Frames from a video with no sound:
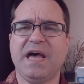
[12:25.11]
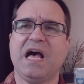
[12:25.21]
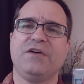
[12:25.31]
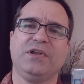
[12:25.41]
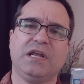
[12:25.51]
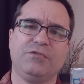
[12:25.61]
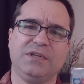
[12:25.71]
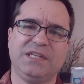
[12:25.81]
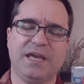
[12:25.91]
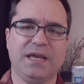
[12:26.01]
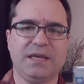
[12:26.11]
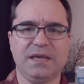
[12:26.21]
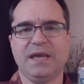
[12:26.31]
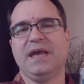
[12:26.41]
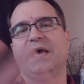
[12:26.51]
Have a lovely day
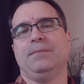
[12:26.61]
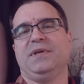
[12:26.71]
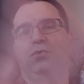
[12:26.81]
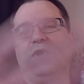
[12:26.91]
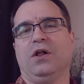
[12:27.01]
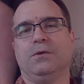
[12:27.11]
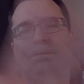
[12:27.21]
and be well.